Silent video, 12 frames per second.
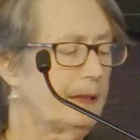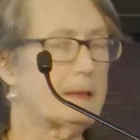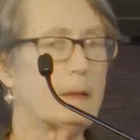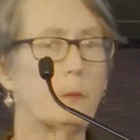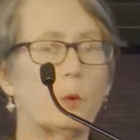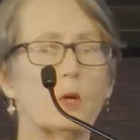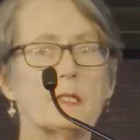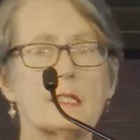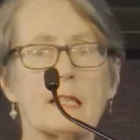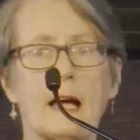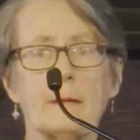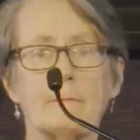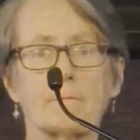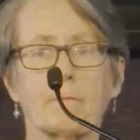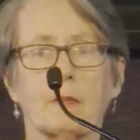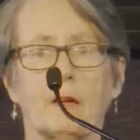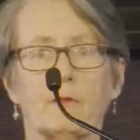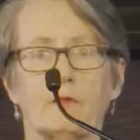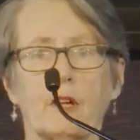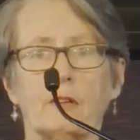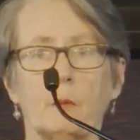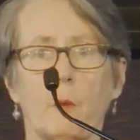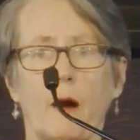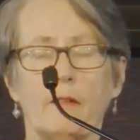was
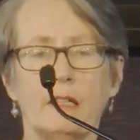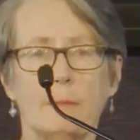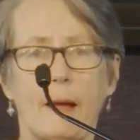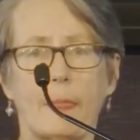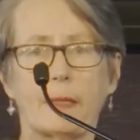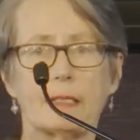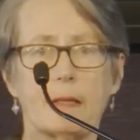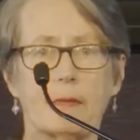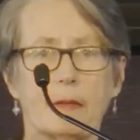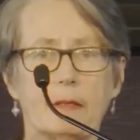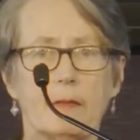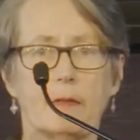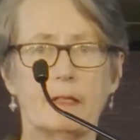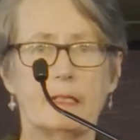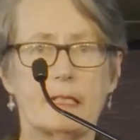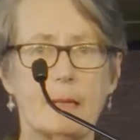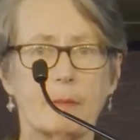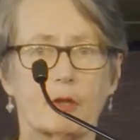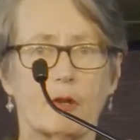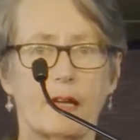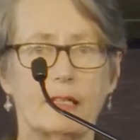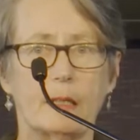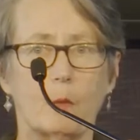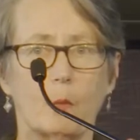very worried about the
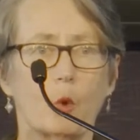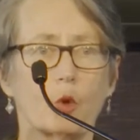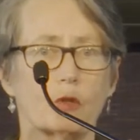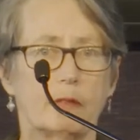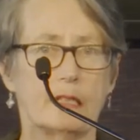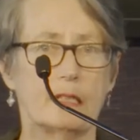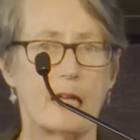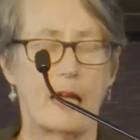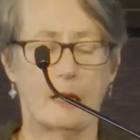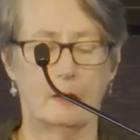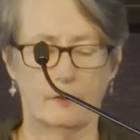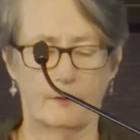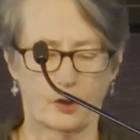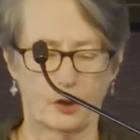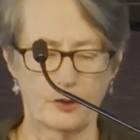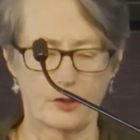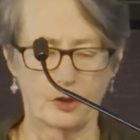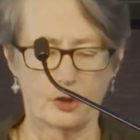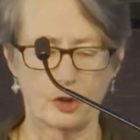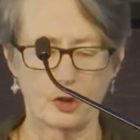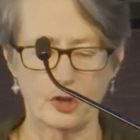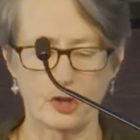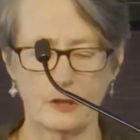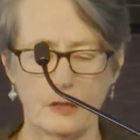democratic watering down of the
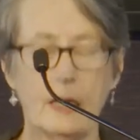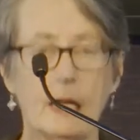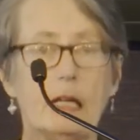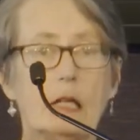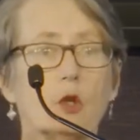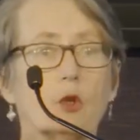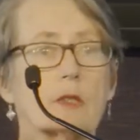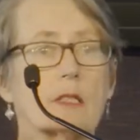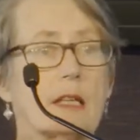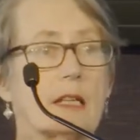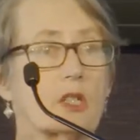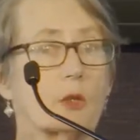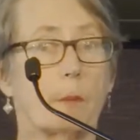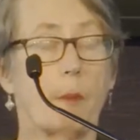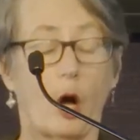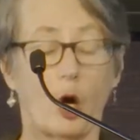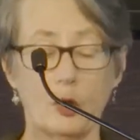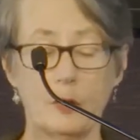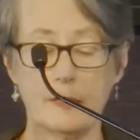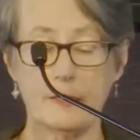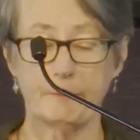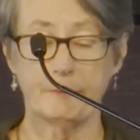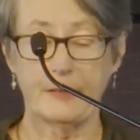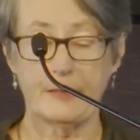Constitution. It looked set to oppose,
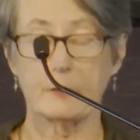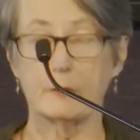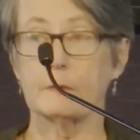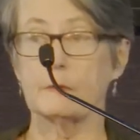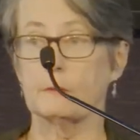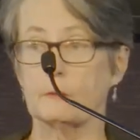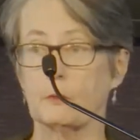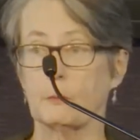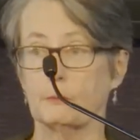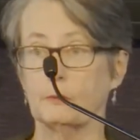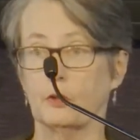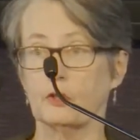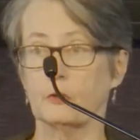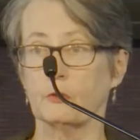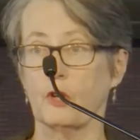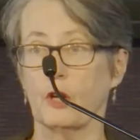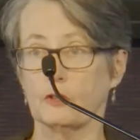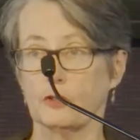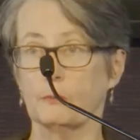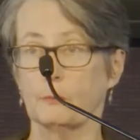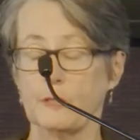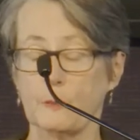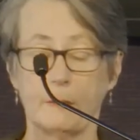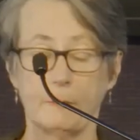to try to
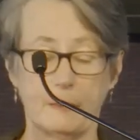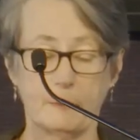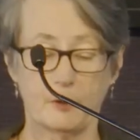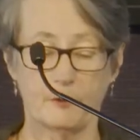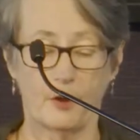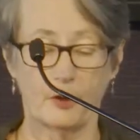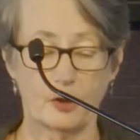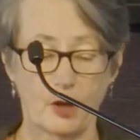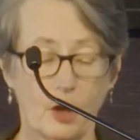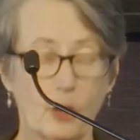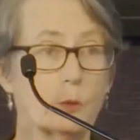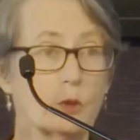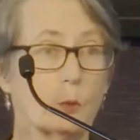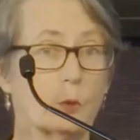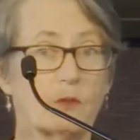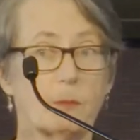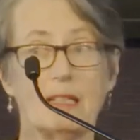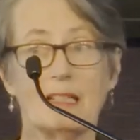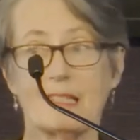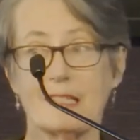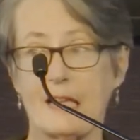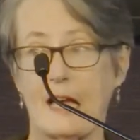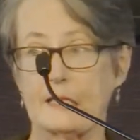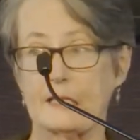persuade people to vote no, which would have been a
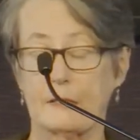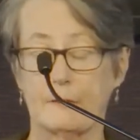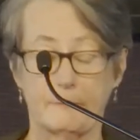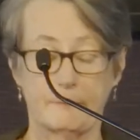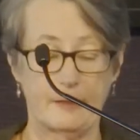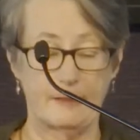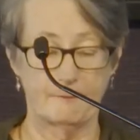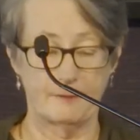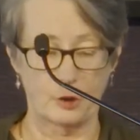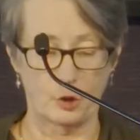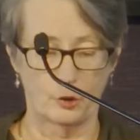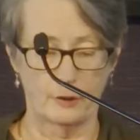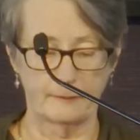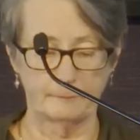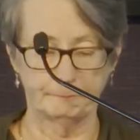disaster in Victoria.